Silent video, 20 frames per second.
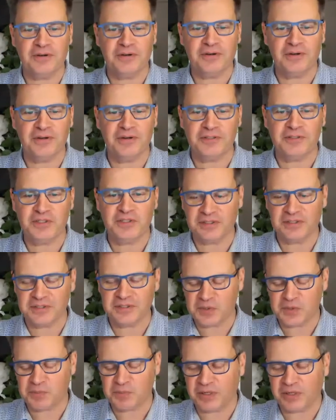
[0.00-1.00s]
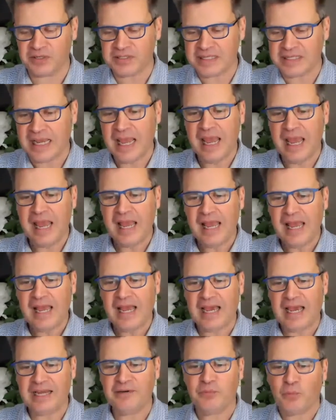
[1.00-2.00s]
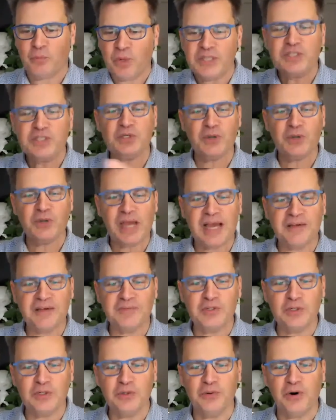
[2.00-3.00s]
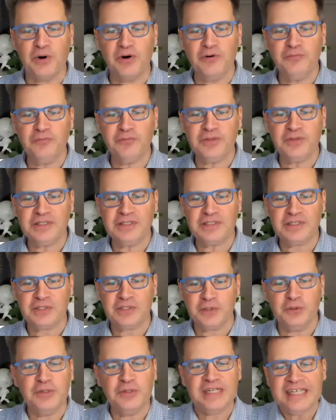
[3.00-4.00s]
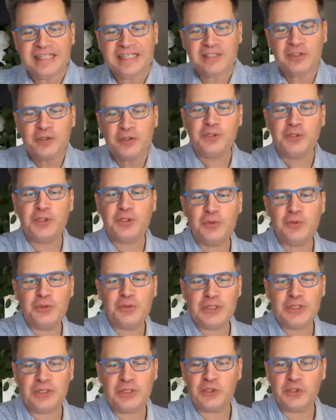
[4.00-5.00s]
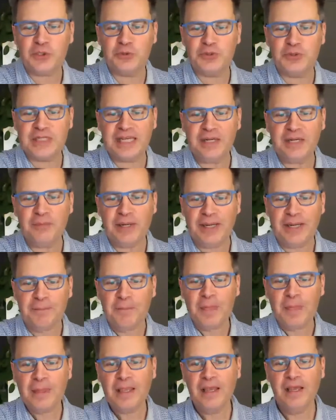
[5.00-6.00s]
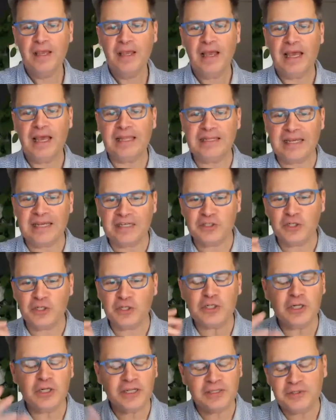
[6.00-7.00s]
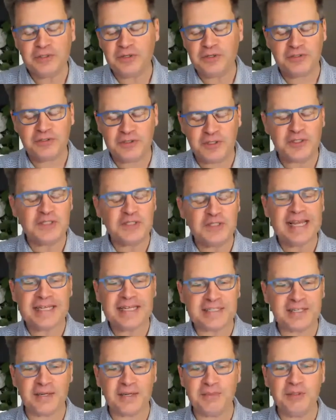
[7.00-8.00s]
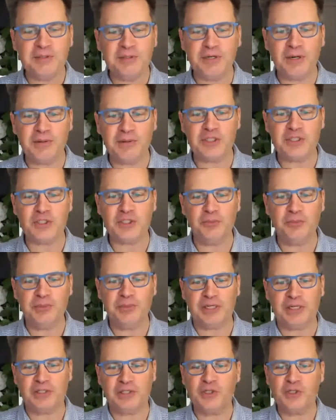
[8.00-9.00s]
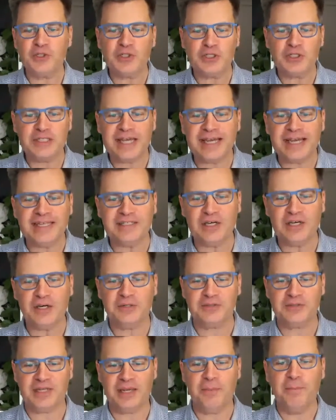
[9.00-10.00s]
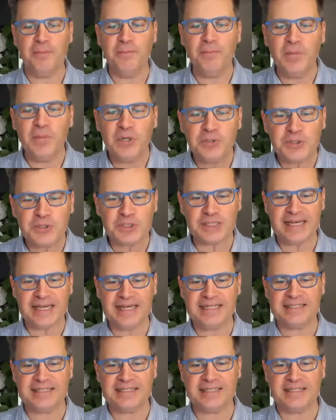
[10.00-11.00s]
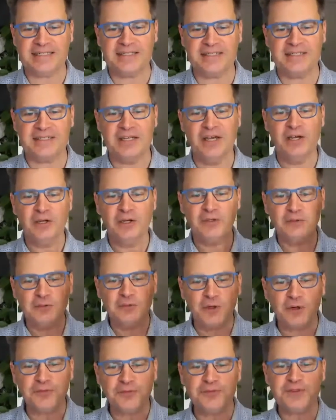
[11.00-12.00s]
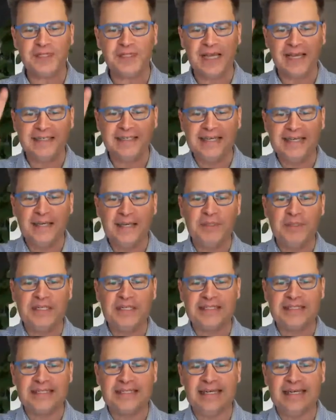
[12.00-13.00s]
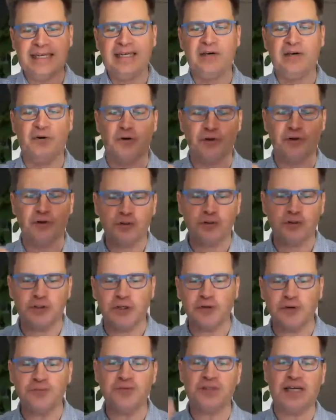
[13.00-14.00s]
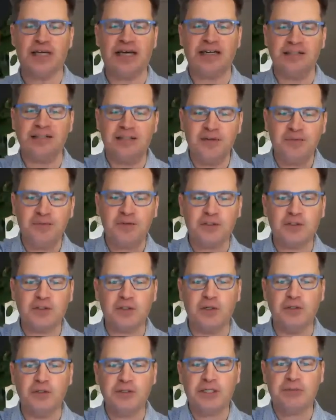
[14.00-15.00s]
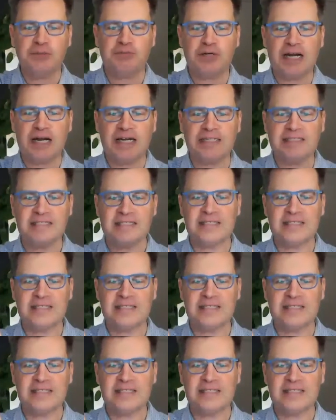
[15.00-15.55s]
a children's party. And once you have the new outfit, you need new shoes anyway. And just next time you go out shopping, just check it out. In most cases, Torfs and YBC or Torfs and a different clothing brand,